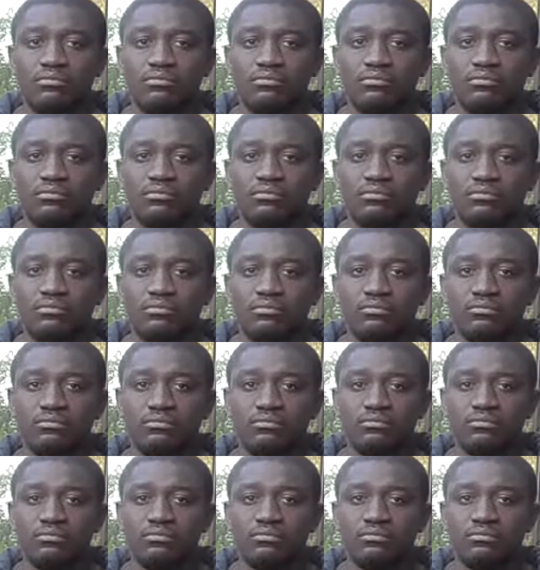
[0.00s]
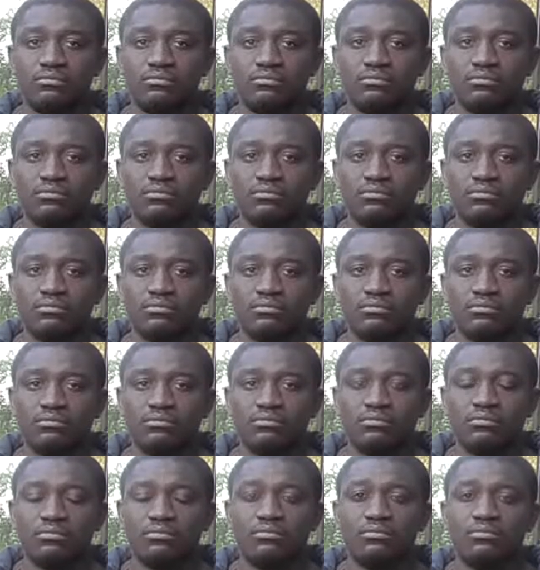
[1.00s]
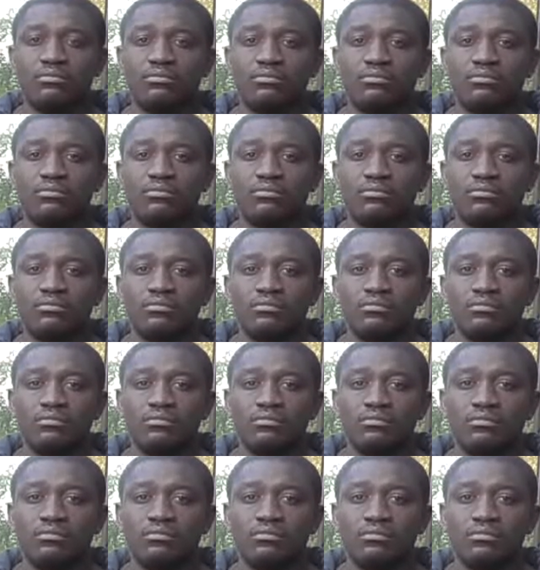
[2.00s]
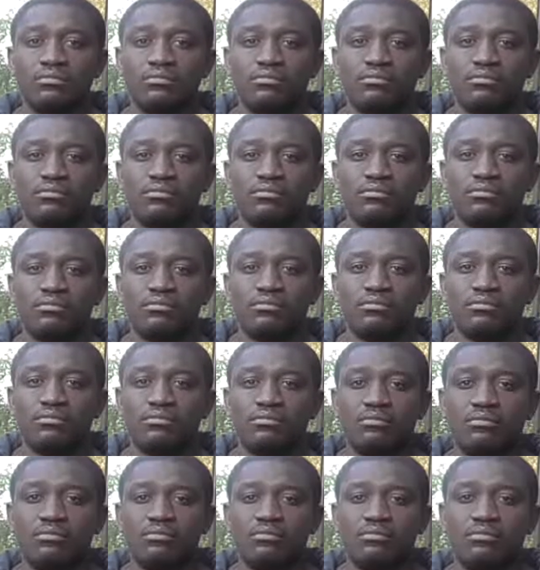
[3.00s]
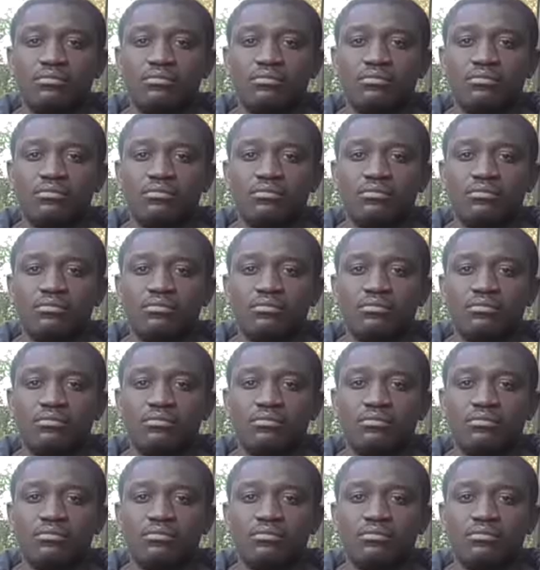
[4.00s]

(silent)